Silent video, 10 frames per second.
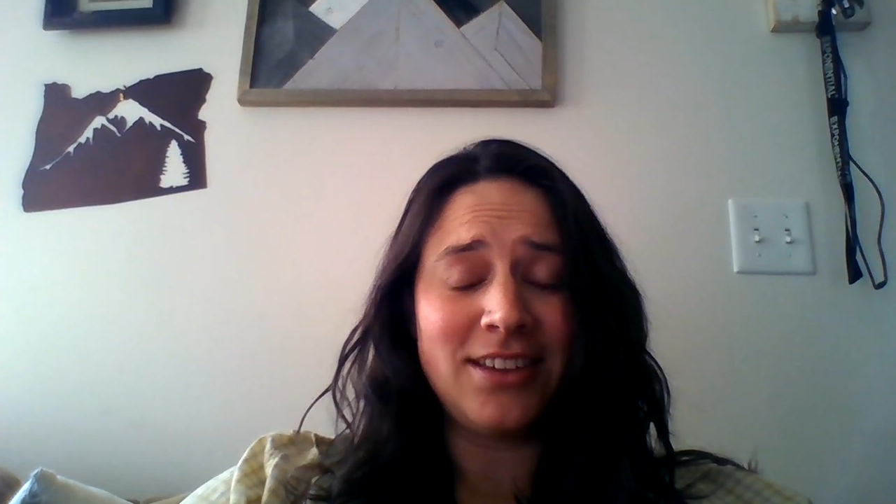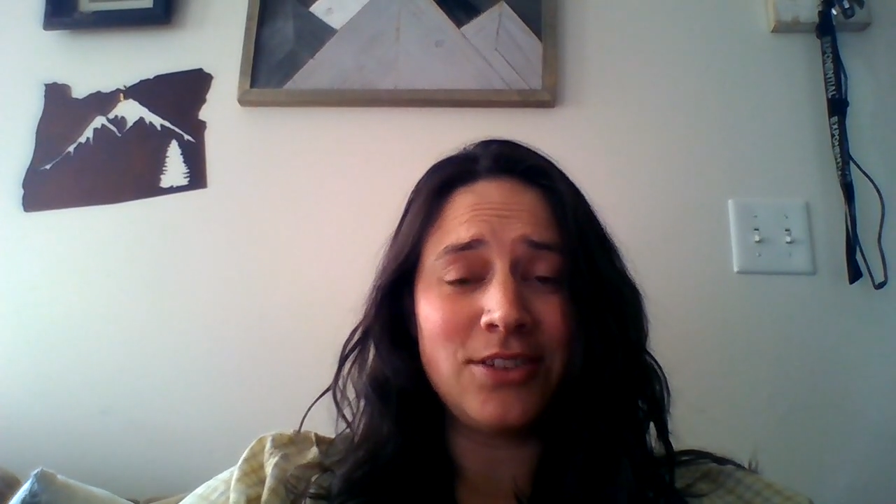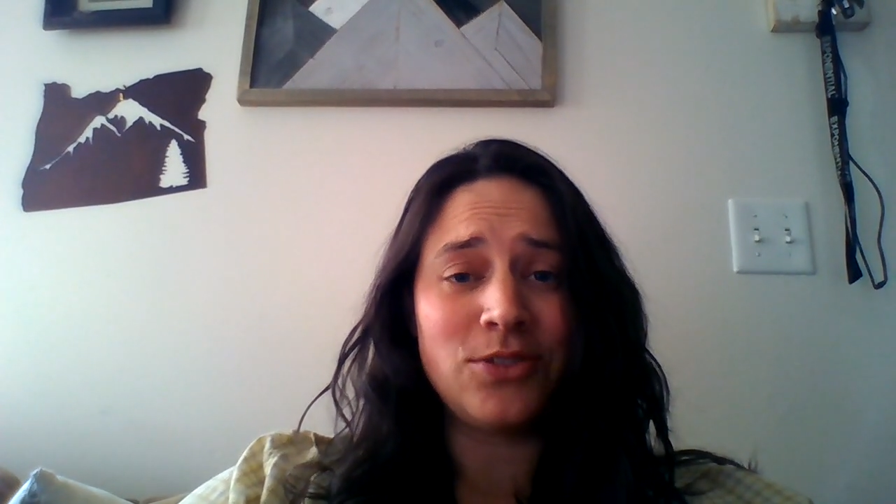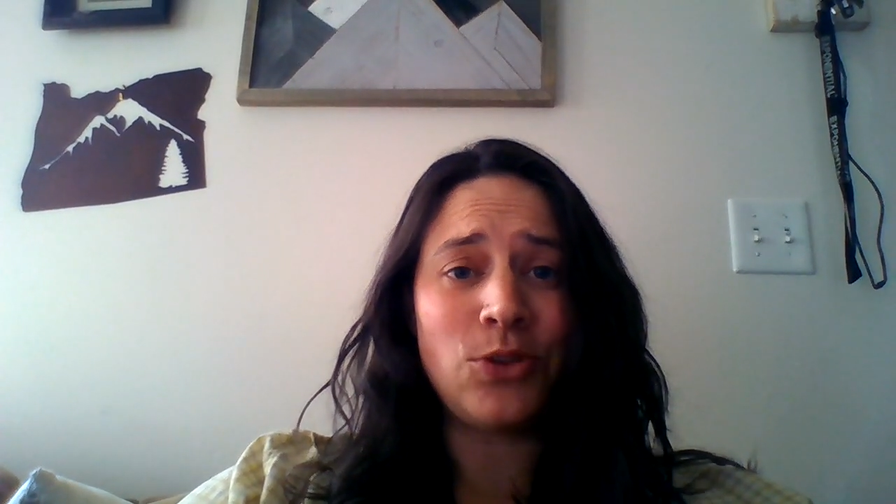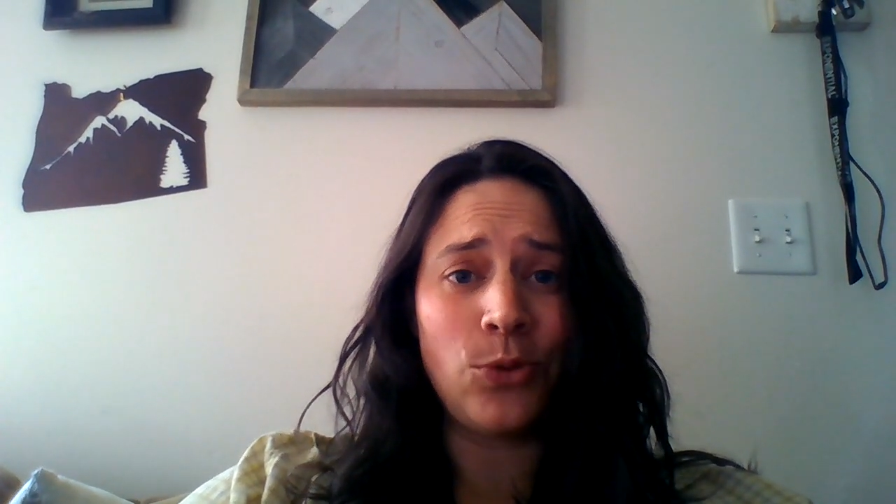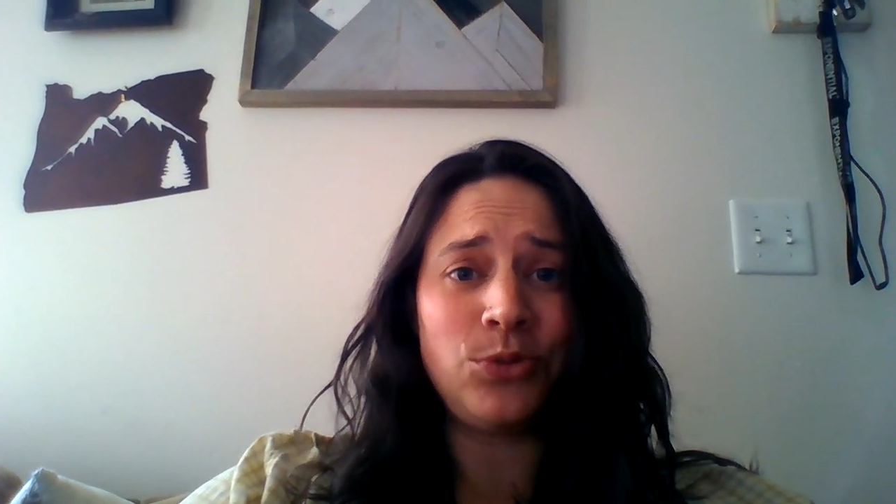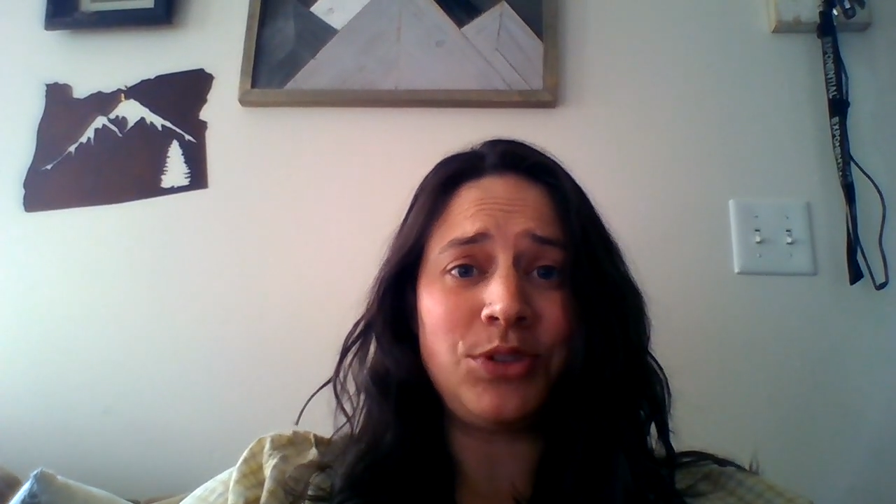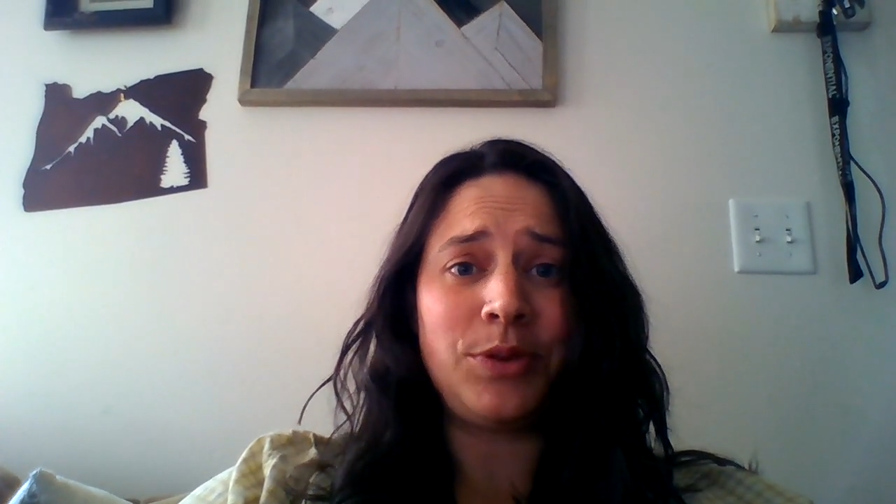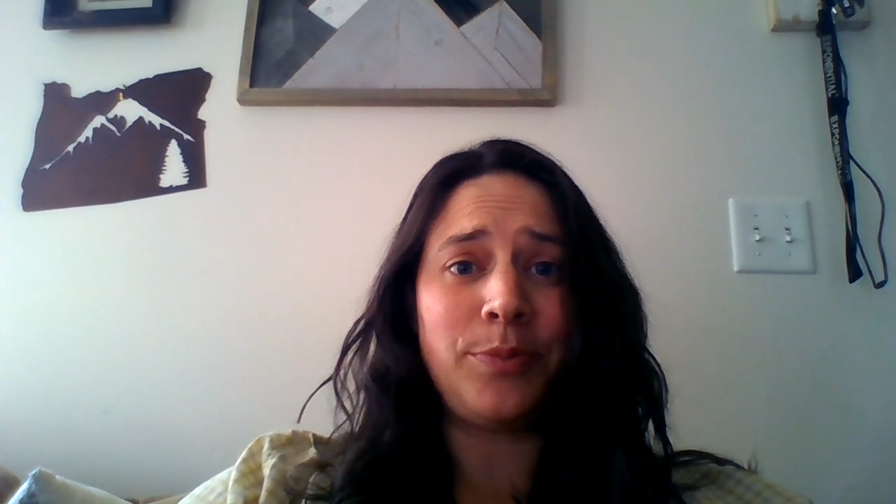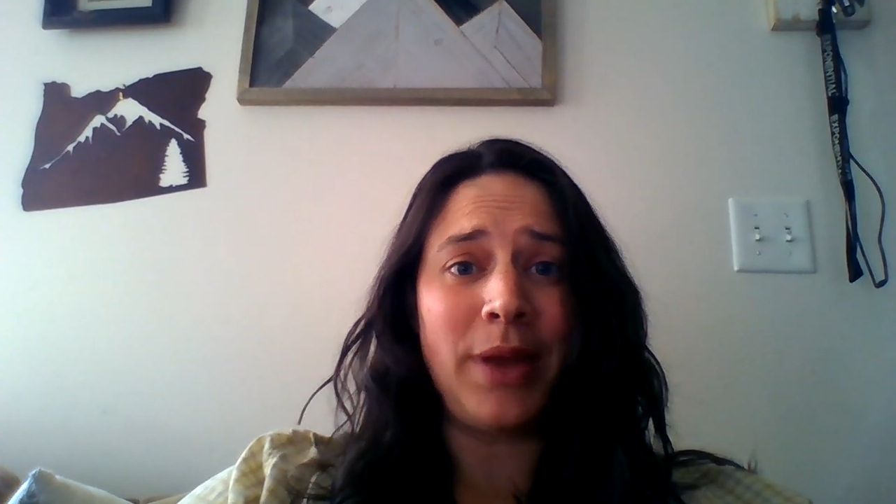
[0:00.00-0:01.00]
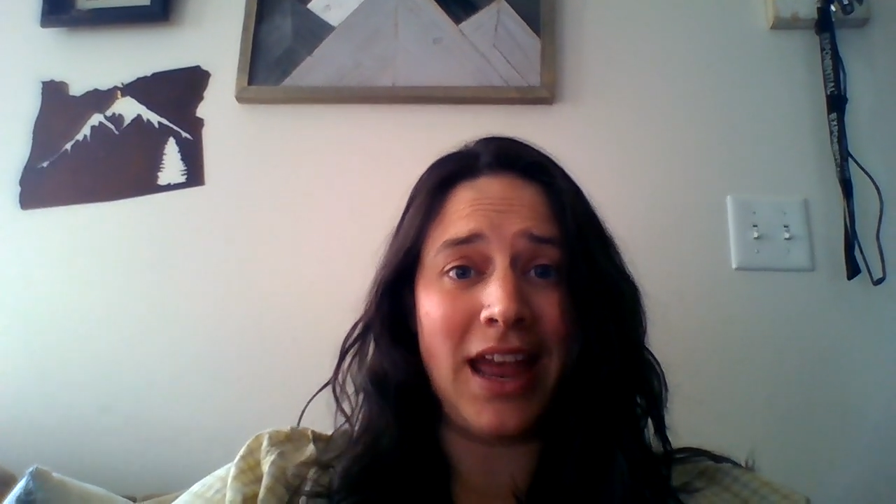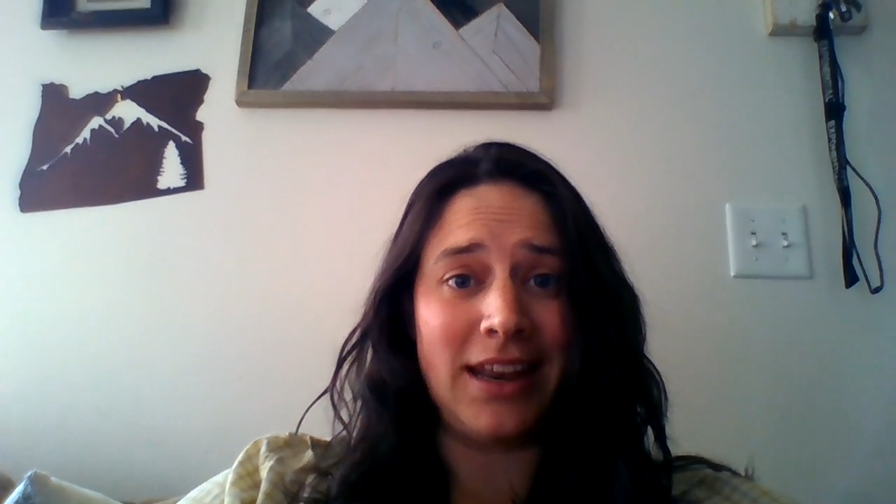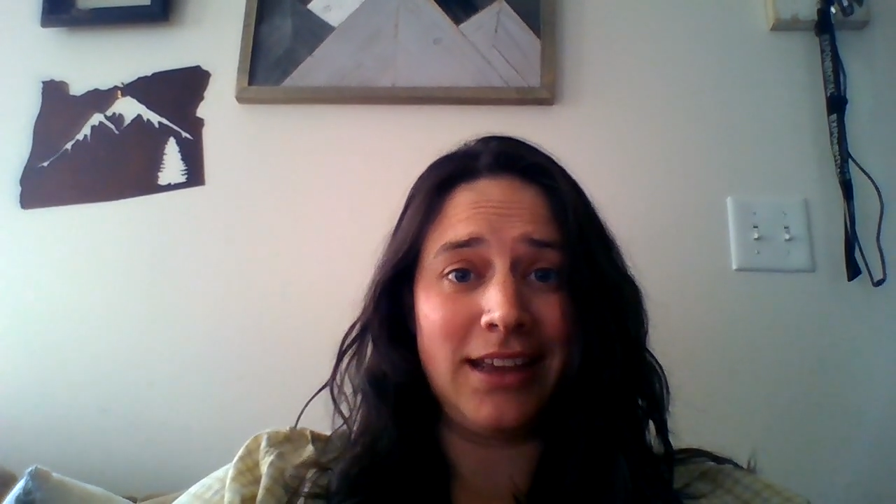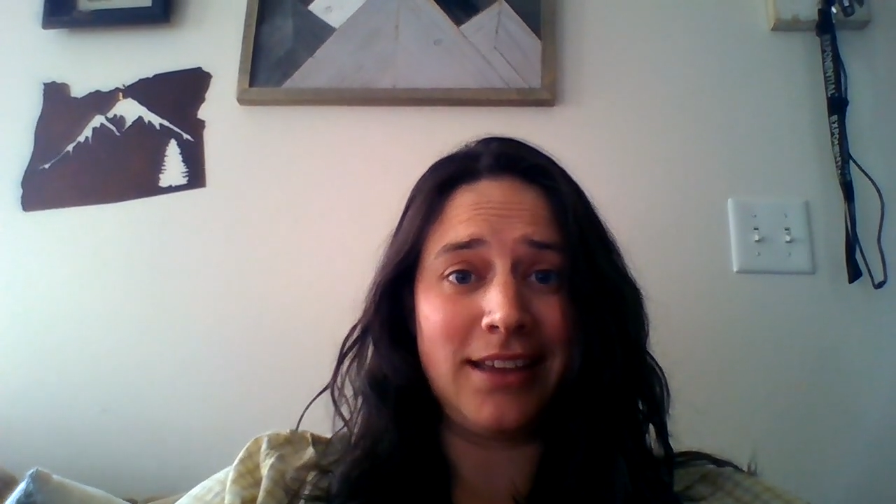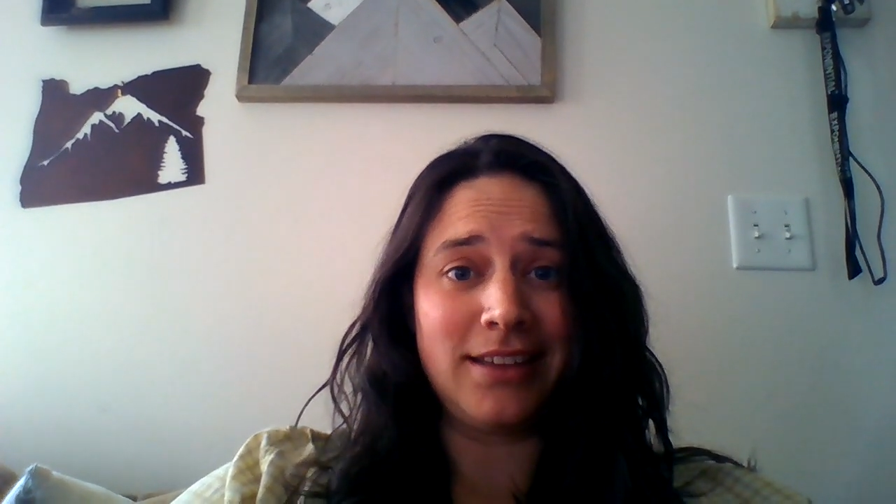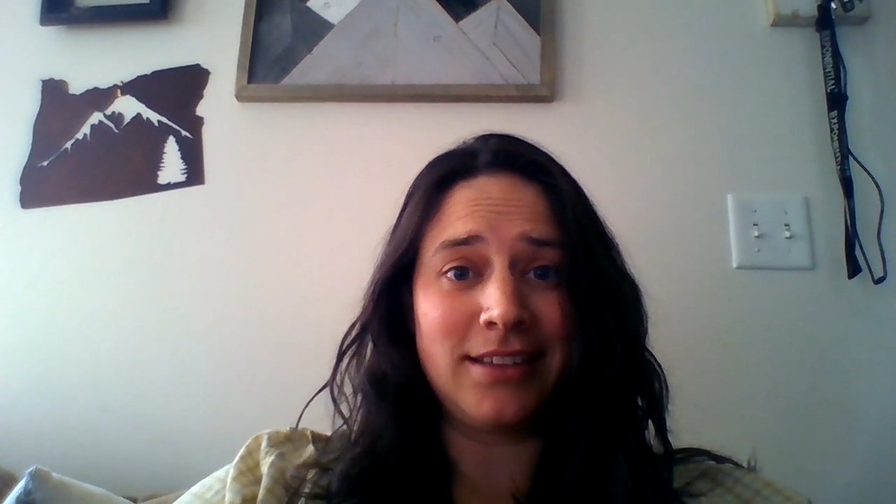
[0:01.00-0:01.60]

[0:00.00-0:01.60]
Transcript: don't panic.